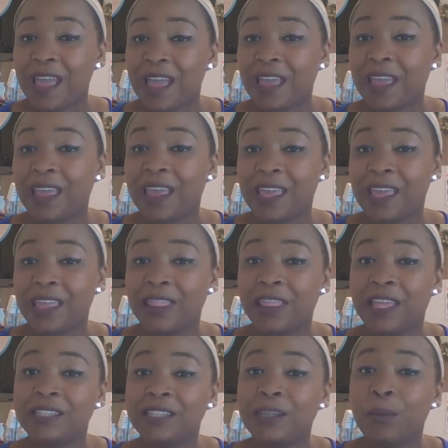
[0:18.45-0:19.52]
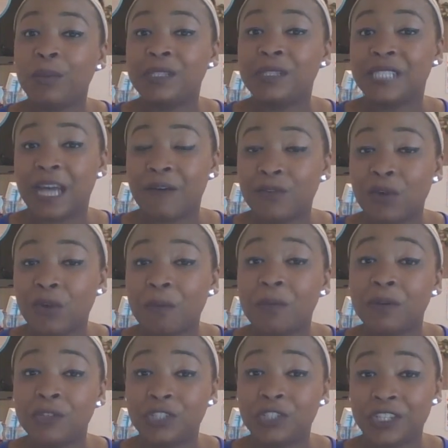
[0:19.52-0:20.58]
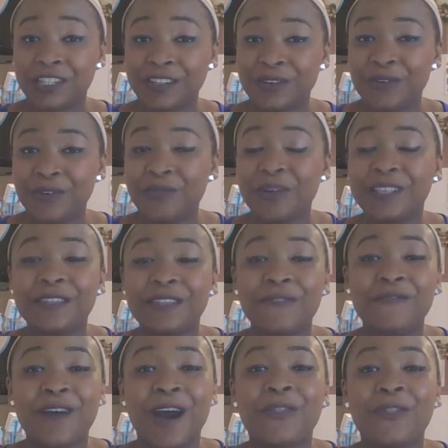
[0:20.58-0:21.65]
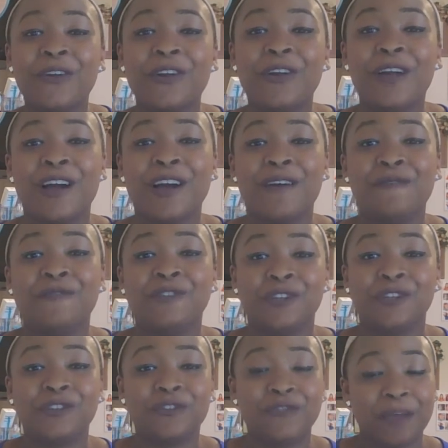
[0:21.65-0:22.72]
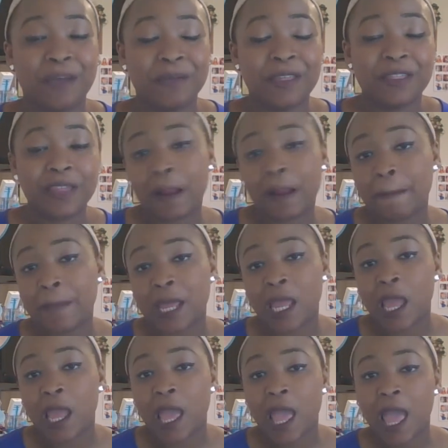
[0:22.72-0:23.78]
he linked up with Salvador Minuchin, who is the father of structural family therapy,